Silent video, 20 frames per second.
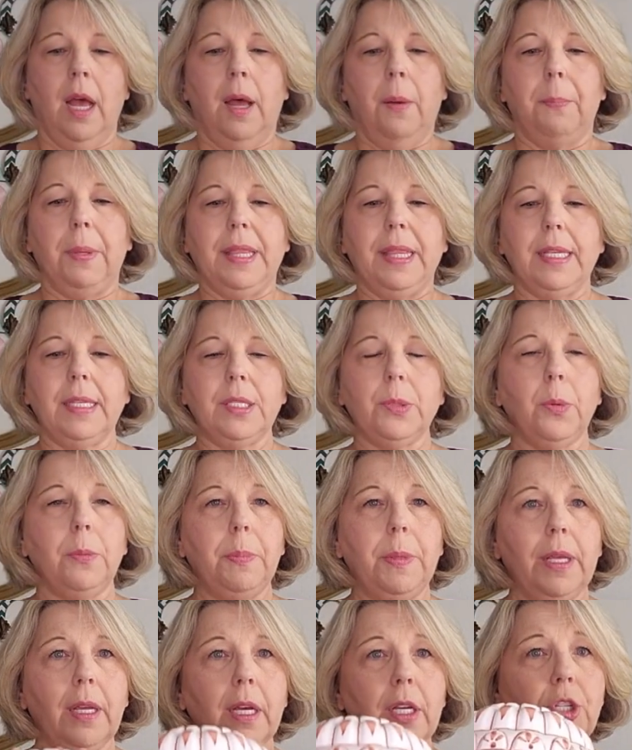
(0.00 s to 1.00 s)
But this would
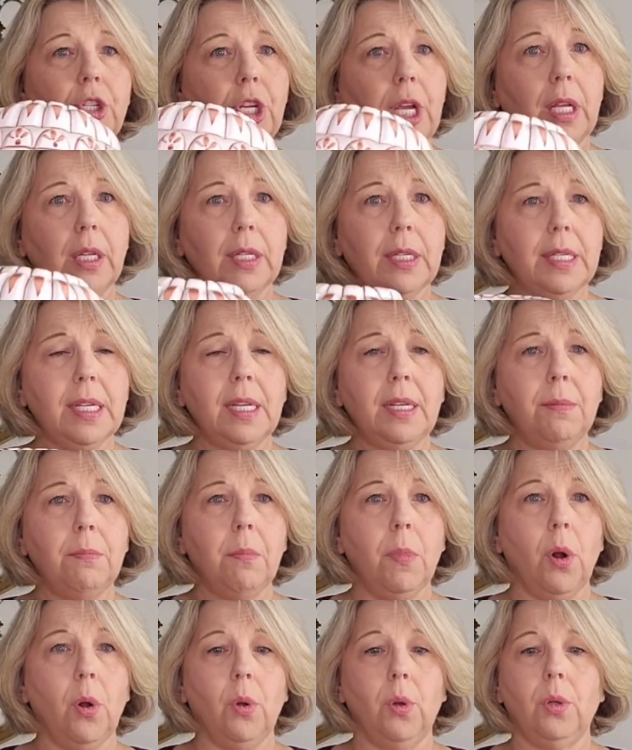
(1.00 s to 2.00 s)
be a gelatin
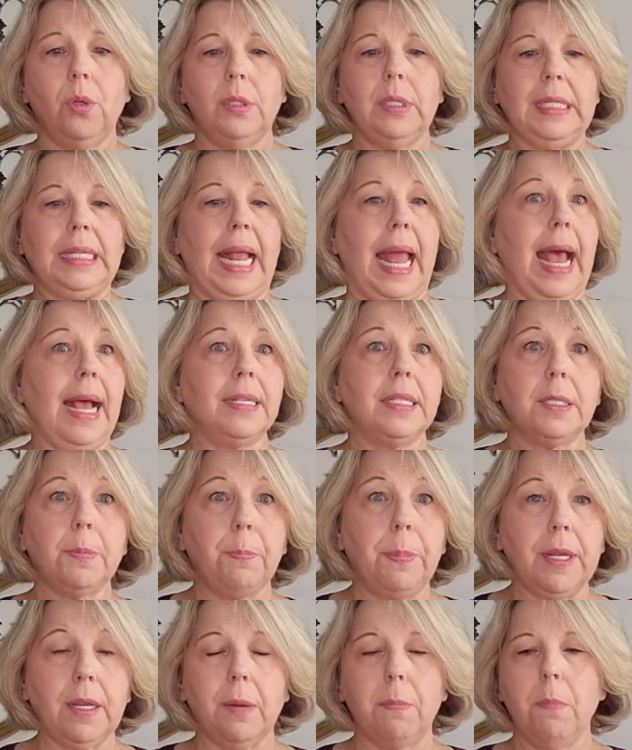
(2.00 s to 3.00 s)
mold, an
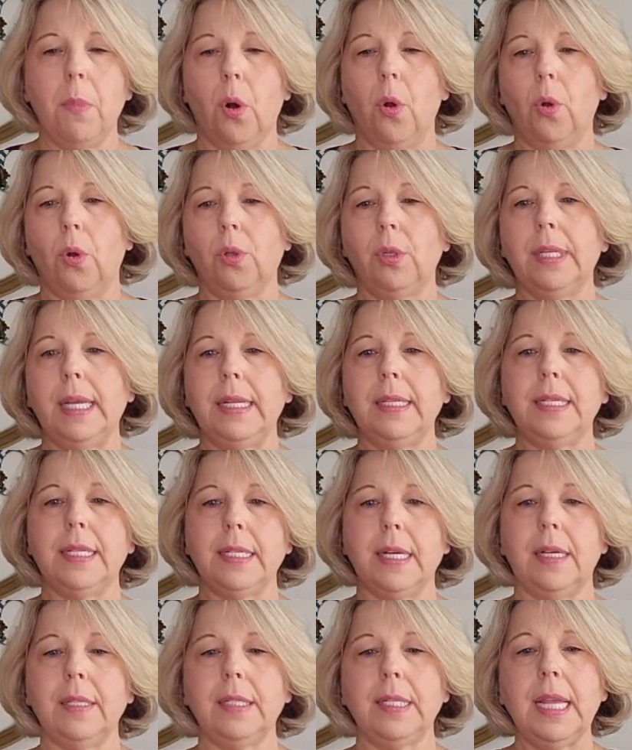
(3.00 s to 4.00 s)
aspic mold. It
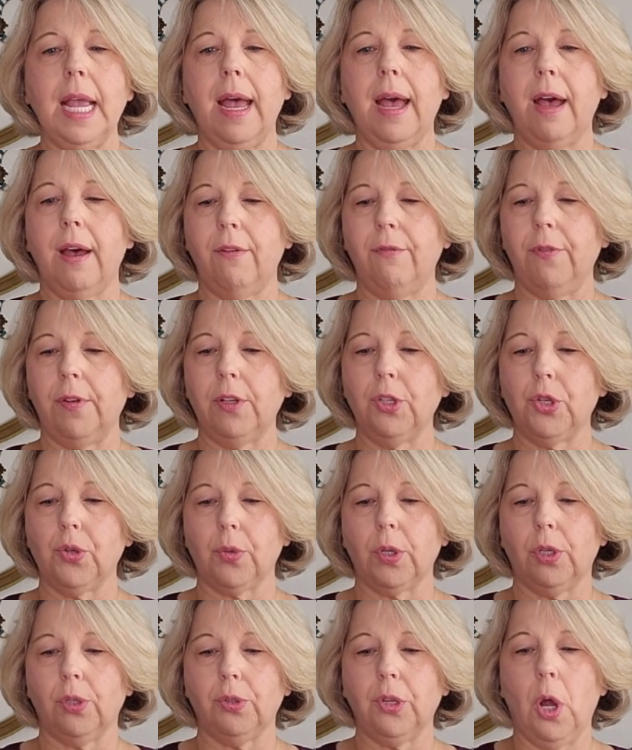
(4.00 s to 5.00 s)
does have a
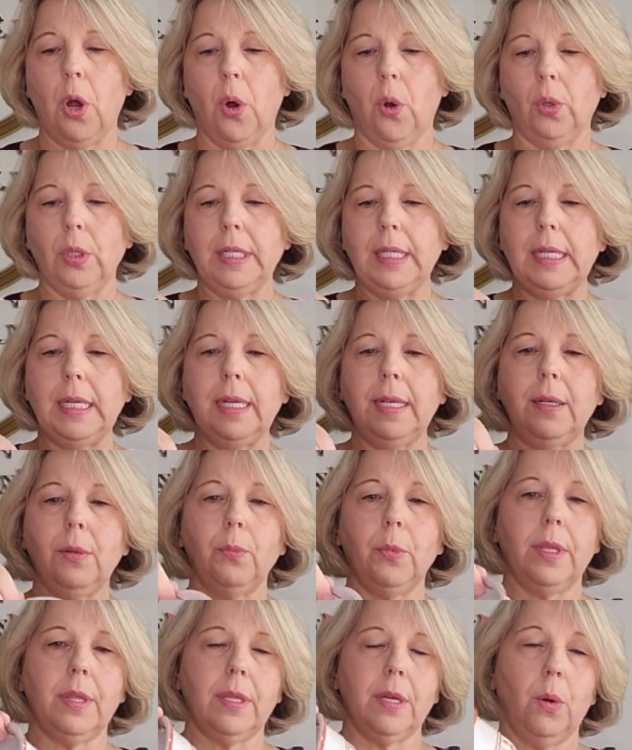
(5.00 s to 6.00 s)
drilled hole in it
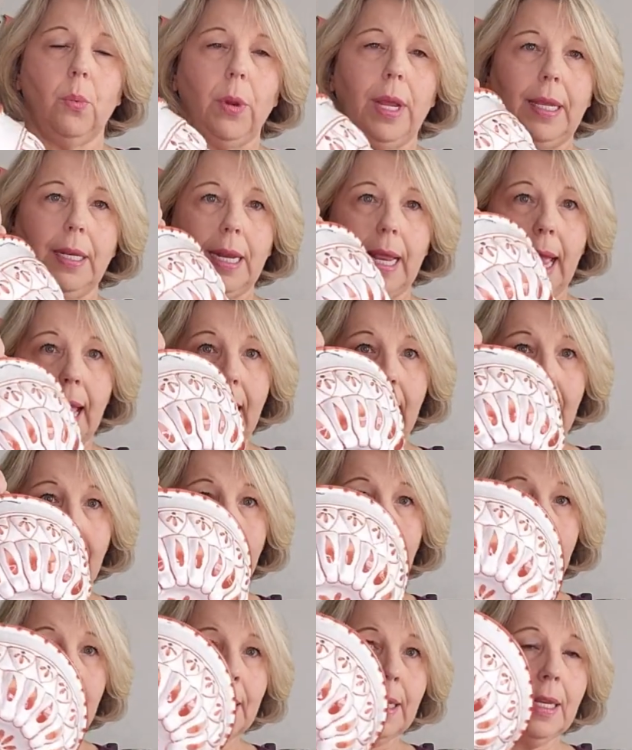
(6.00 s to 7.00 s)
with a way to
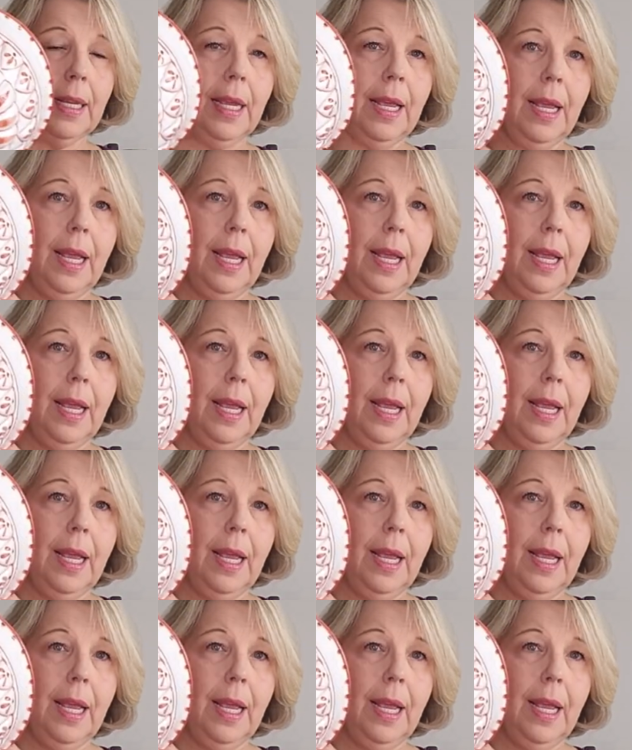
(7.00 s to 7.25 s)
hang it.